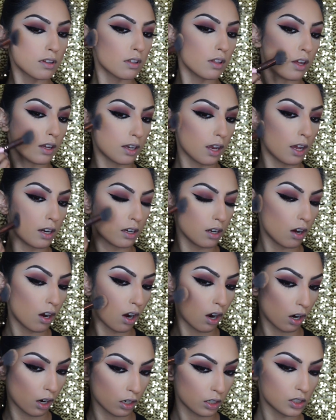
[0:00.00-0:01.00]
Like any
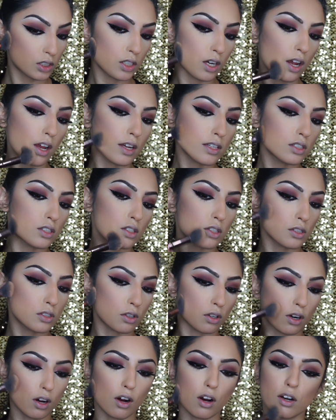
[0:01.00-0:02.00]
harsh edges
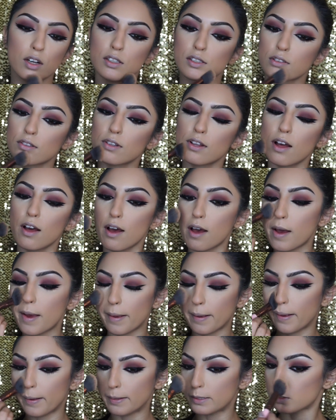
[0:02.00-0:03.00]
or harsh
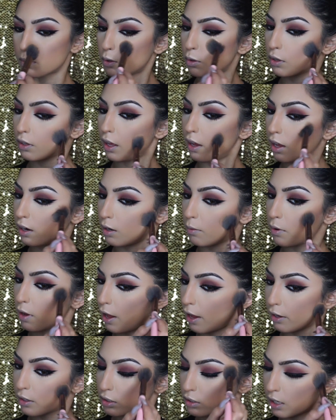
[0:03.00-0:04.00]
lines or any
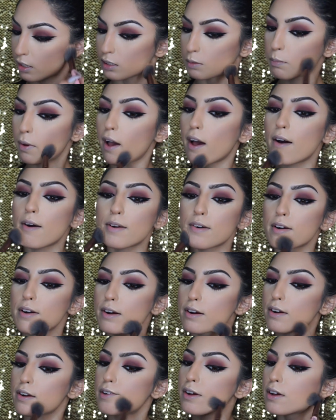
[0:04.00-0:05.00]
excess
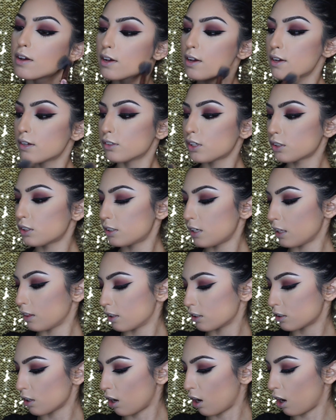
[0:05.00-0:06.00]
powder, just to take
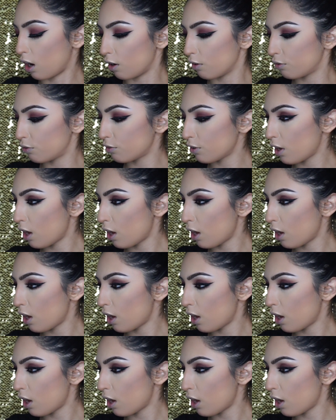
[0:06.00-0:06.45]
this off.